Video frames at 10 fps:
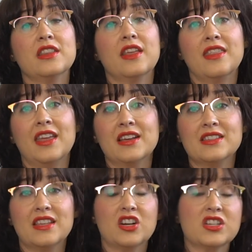the
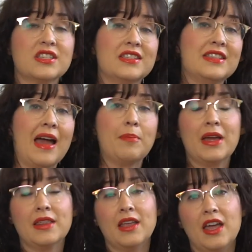things that are
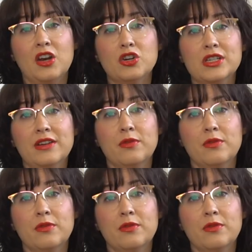sapping the energy